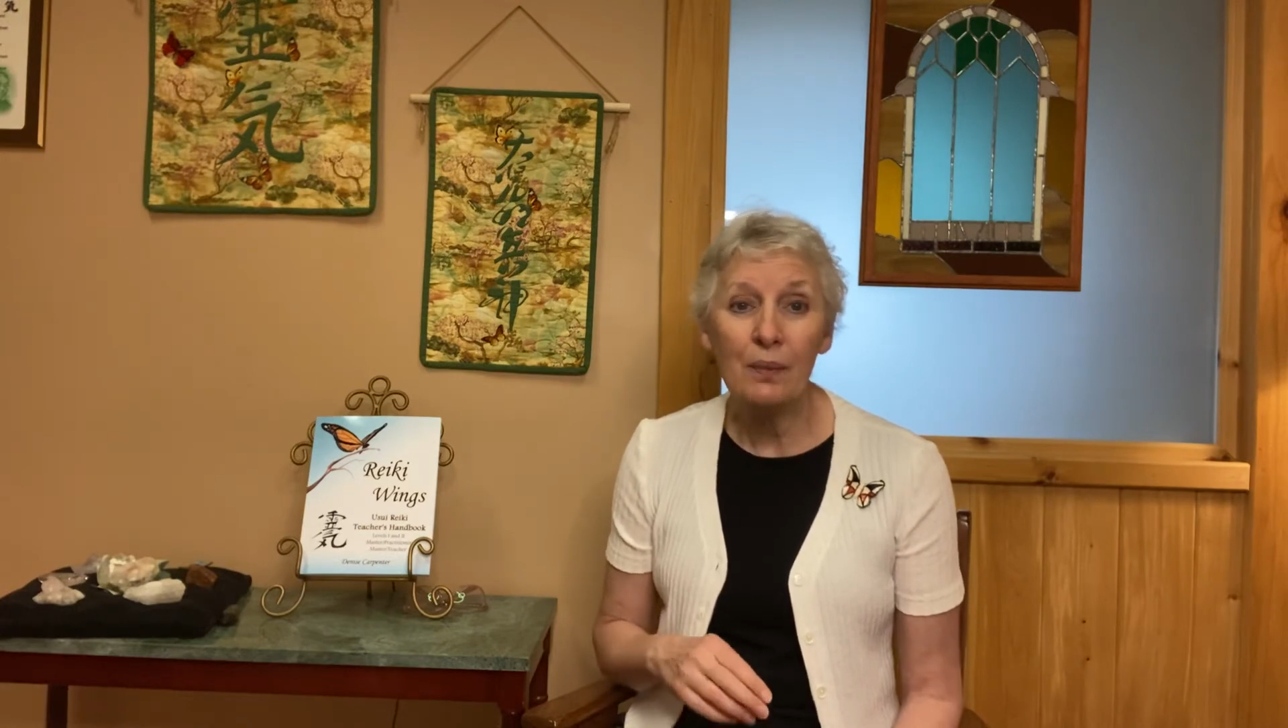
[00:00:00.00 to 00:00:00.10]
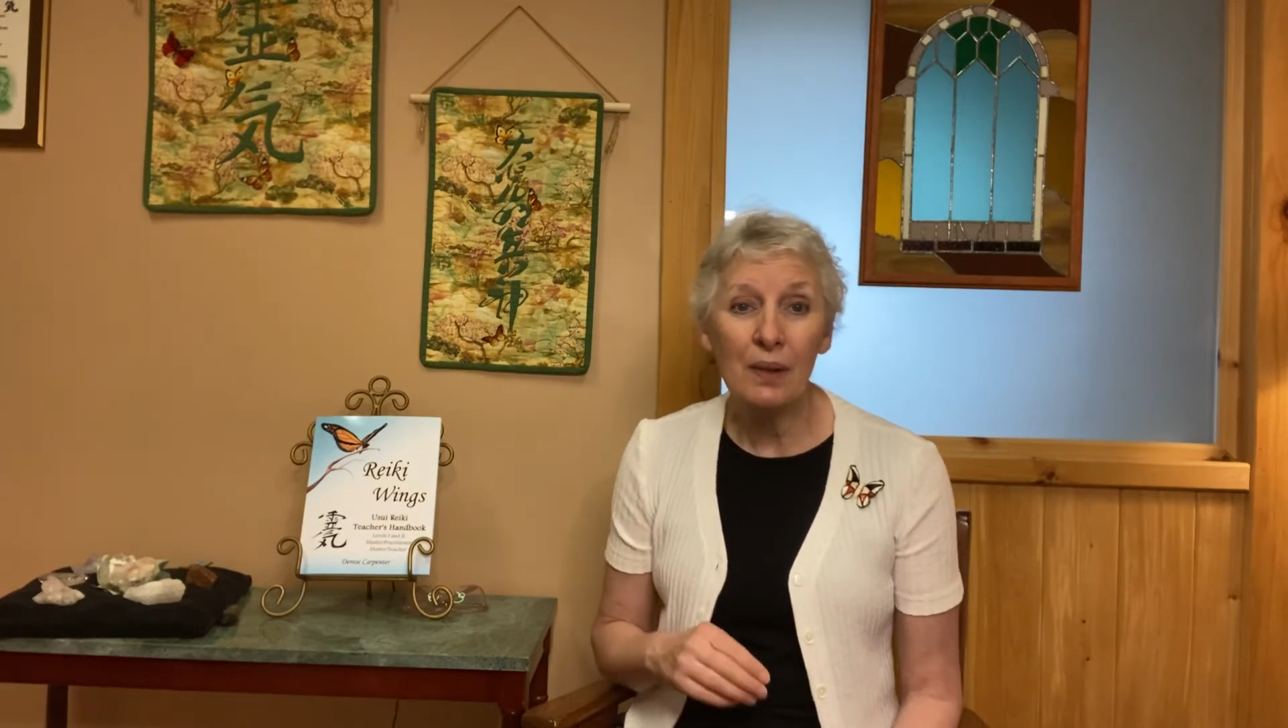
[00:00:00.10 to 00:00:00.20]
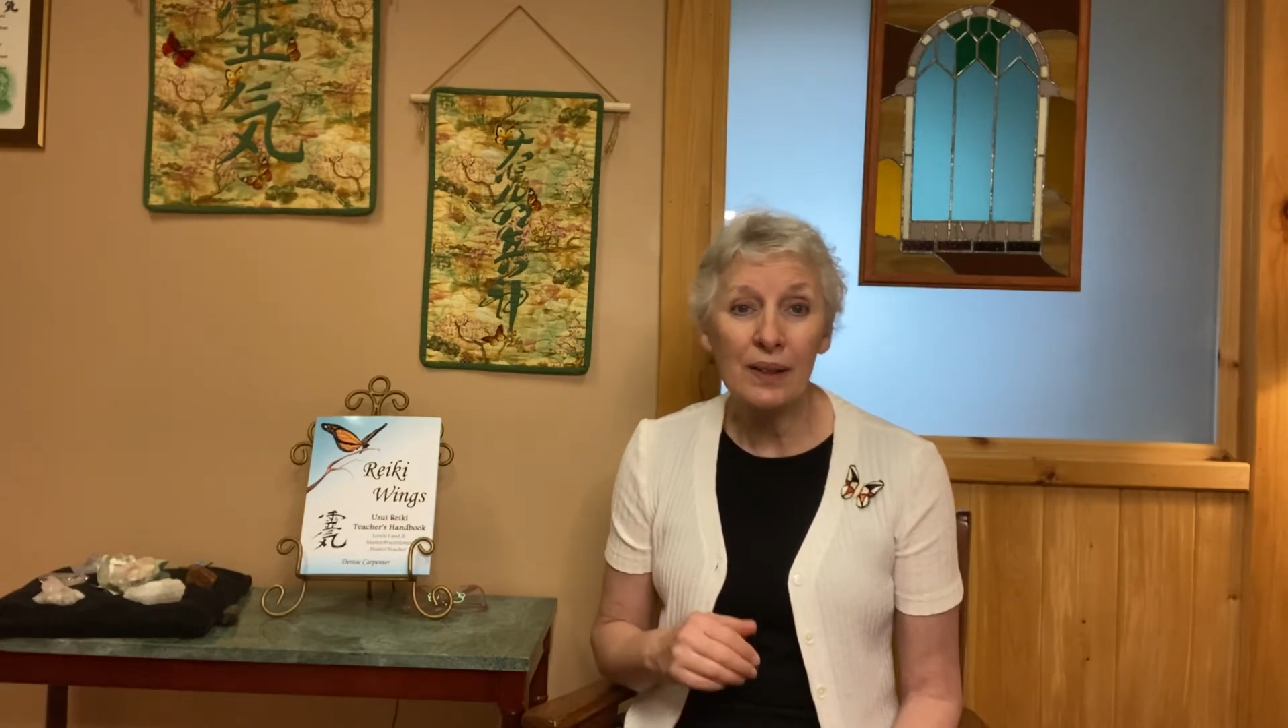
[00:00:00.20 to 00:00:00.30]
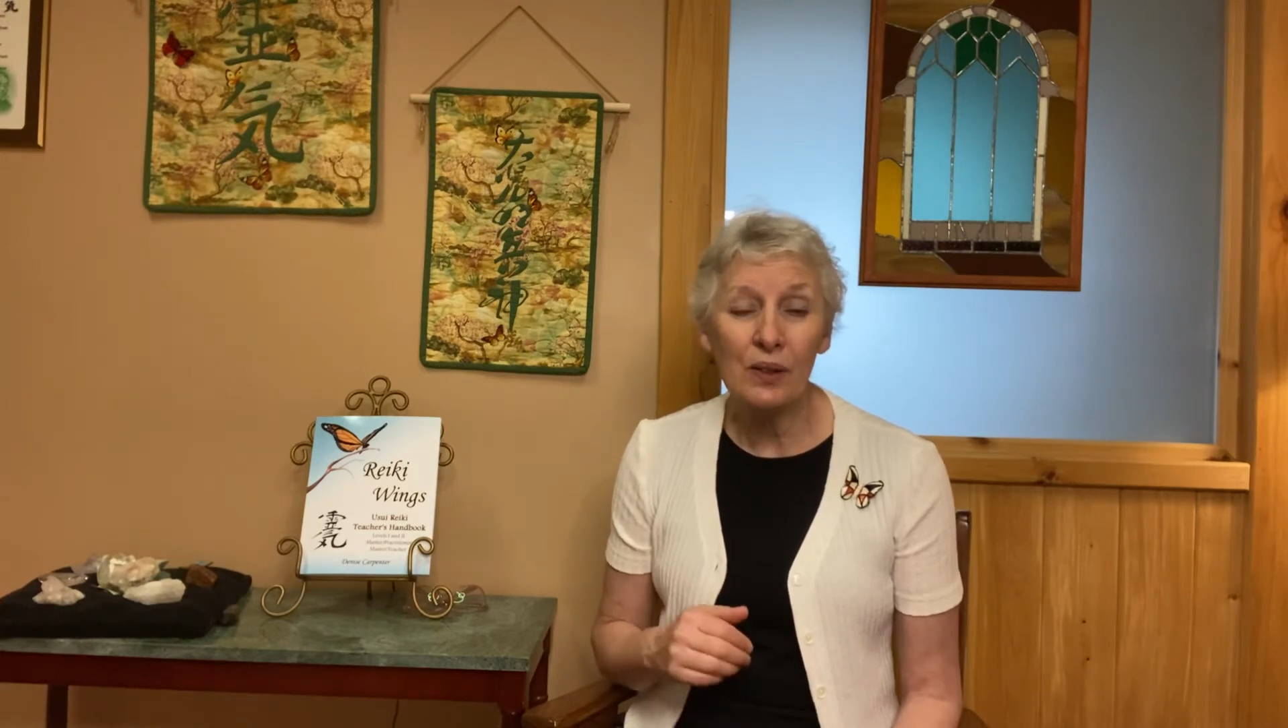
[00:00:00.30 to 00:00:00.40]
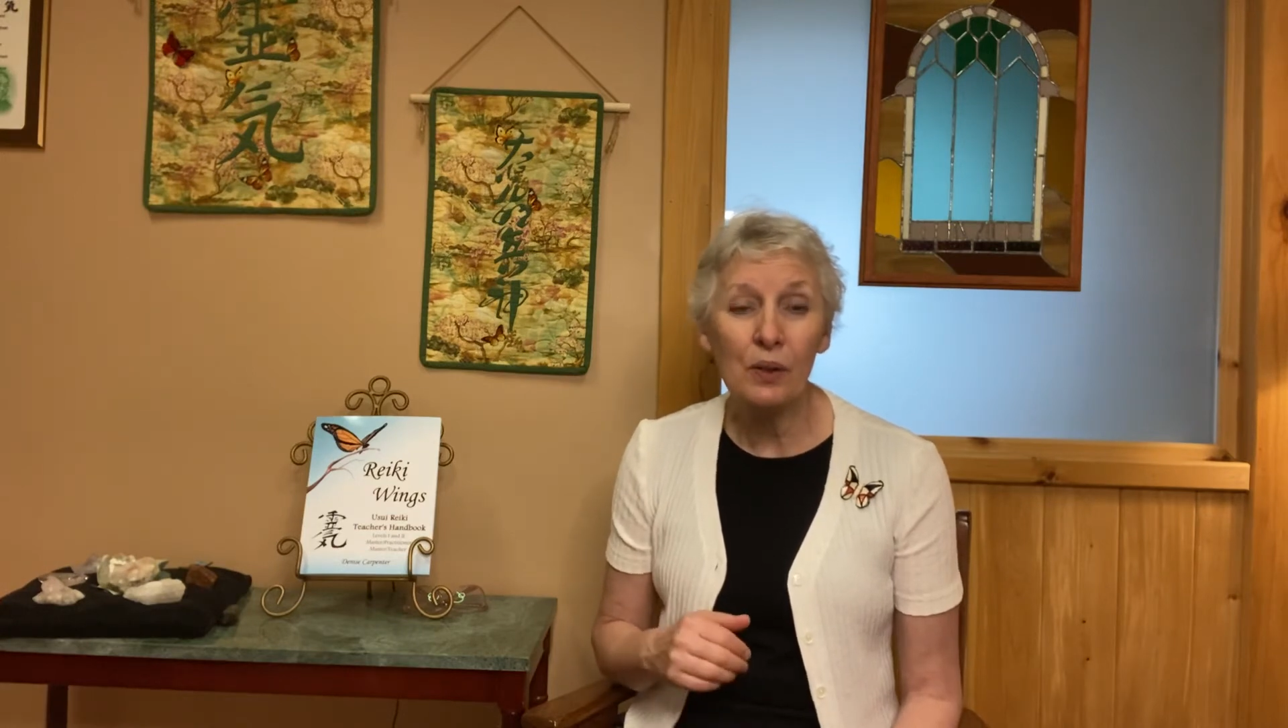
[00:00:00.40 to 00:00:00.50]

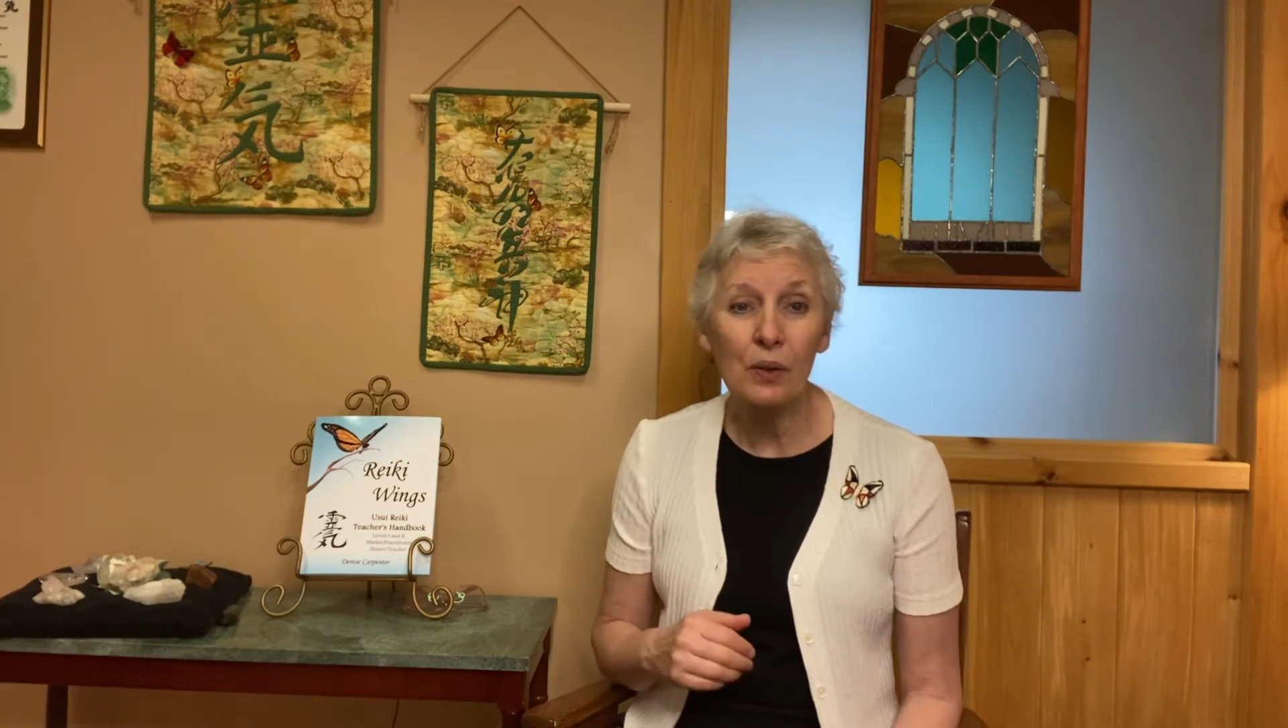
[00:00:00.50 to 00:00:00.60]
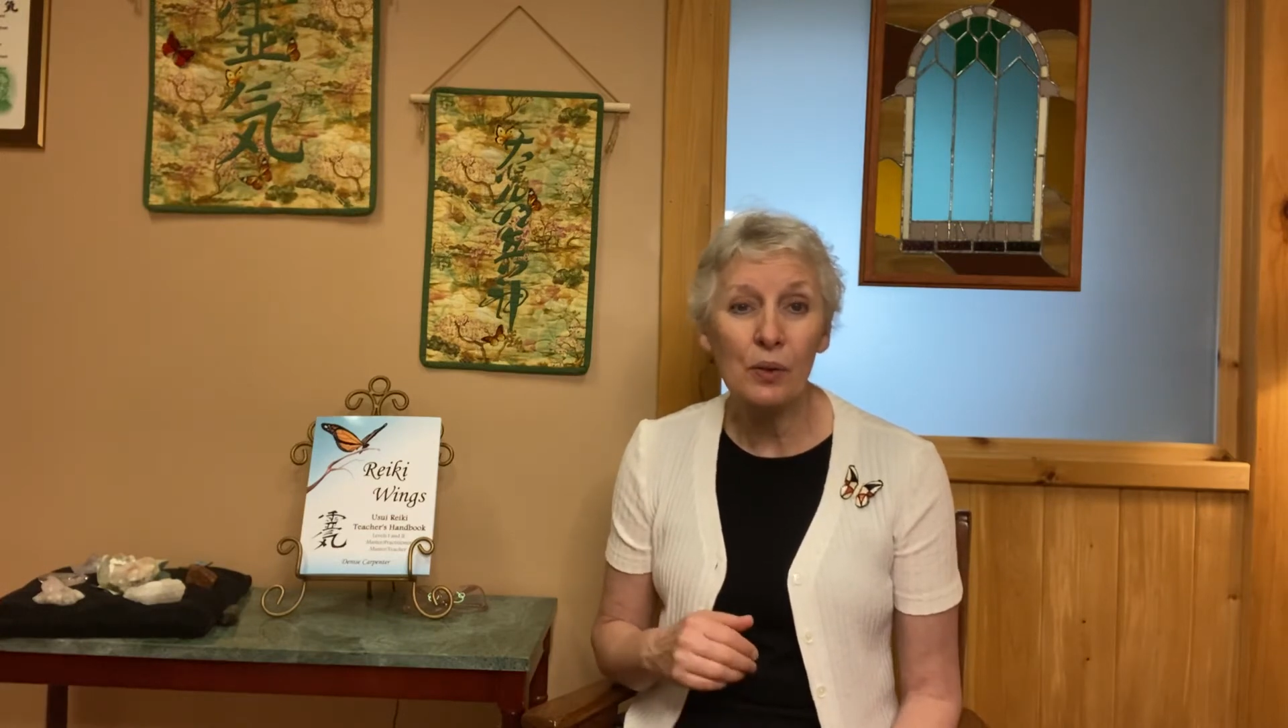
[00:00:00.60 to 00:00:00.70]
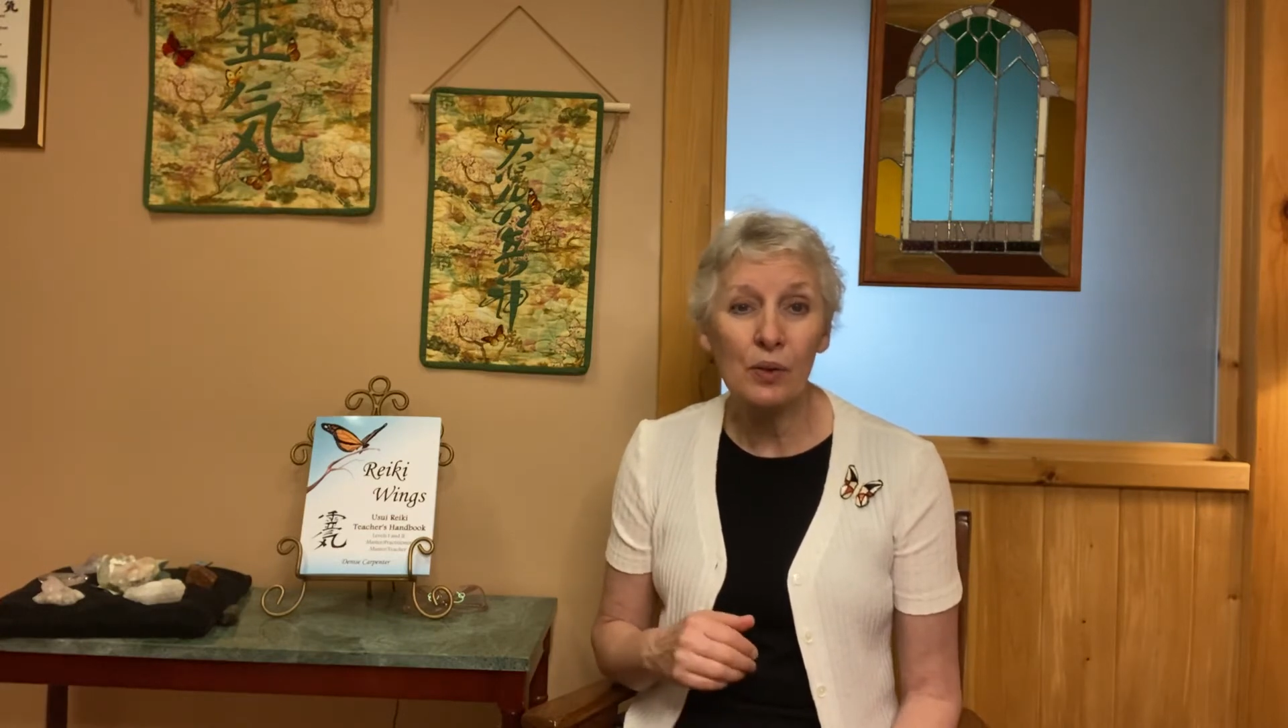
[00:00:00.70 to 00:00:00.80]
So